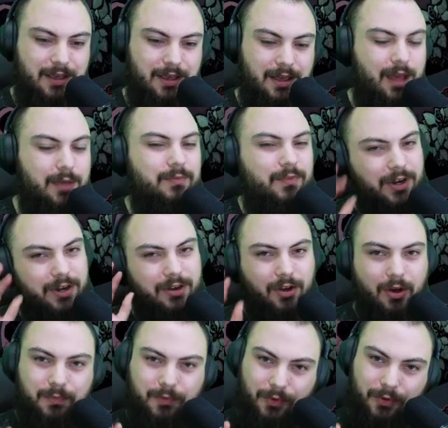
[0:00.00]
I'm very
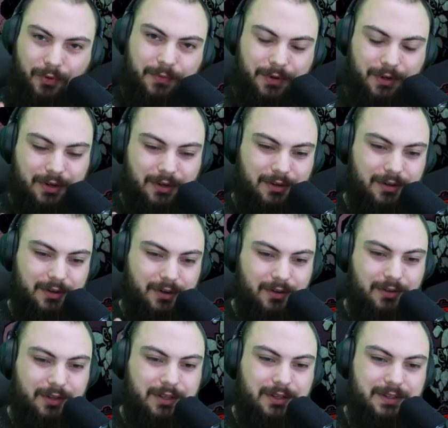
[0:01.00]
hopeful for
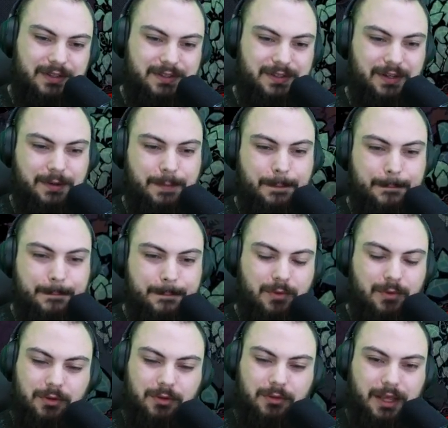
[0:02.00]
early this year,
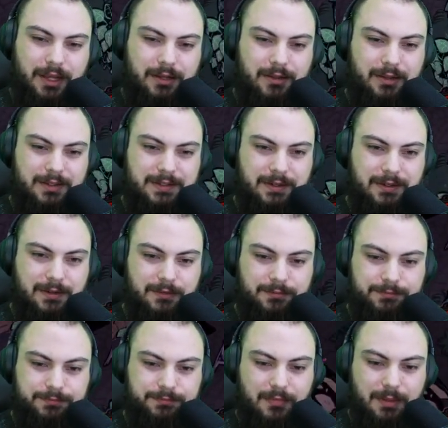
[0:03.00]
or late this year,
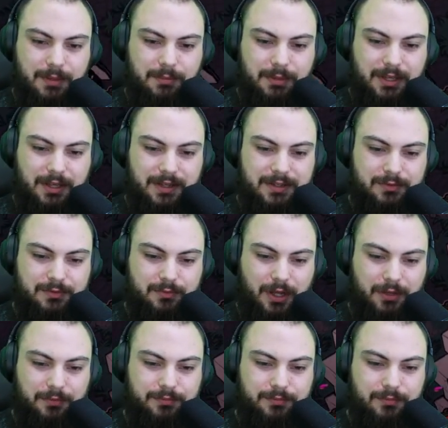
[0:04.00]
because,
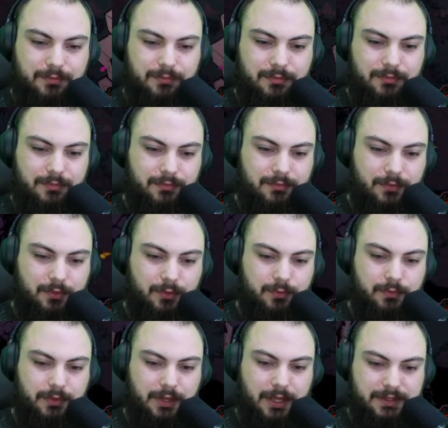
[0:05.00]
well,
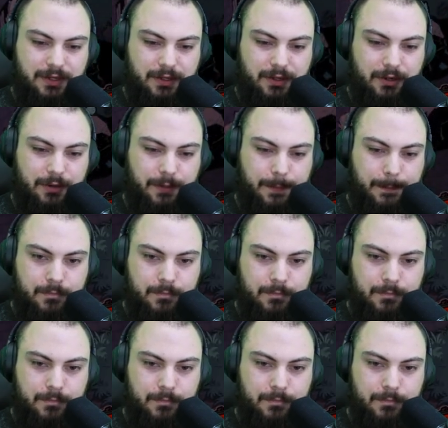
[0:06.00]
that's going to hurt.